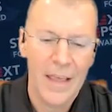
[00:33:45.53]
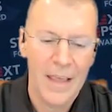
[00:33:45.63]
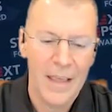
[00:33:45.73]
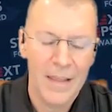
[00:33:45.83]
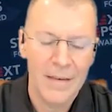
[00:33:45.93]

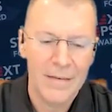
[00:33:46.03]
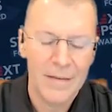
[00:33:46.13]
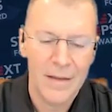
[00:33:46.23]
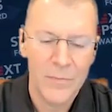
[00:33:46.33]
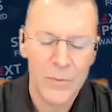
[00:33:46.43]

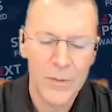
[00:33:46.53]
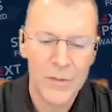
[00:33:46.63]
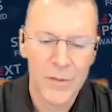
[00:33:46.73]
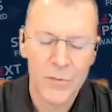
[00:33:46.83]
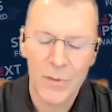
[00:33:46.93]
And a few
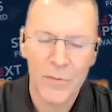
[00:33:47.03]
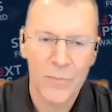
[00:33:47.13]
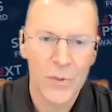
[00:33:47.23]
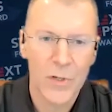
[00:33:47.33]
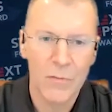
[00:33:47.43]
years ago, it was right
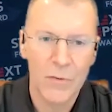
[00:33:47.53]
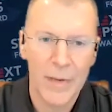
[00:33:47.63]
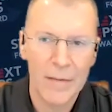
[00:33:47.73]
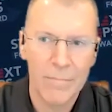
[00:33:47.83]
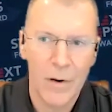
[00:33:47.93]
before
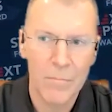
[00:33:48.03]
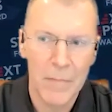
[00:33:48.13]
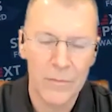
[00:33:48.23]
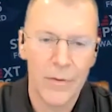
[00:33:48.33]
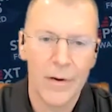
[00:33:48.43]
COVID, our
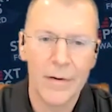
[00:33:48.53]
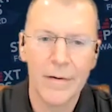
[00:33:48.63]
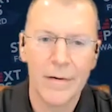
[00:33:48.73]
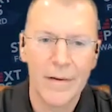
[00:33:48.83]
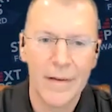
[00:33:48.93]
middle
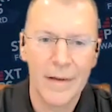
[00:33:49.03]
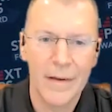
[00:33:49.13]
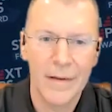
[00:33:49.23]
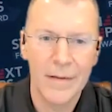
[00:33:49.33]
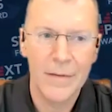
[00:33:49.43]
daughter,
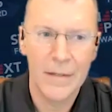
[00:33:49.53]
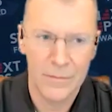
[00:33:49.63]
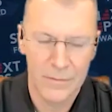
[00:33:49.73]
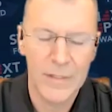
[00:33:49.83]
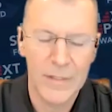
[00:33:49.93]
in
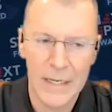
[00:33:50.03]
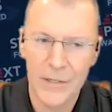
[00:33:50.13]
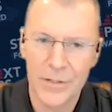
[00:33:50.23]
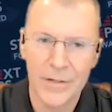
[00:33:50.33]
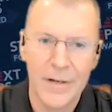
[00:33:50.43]
her
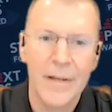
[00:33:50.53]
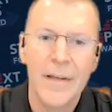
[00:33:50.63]
teenager,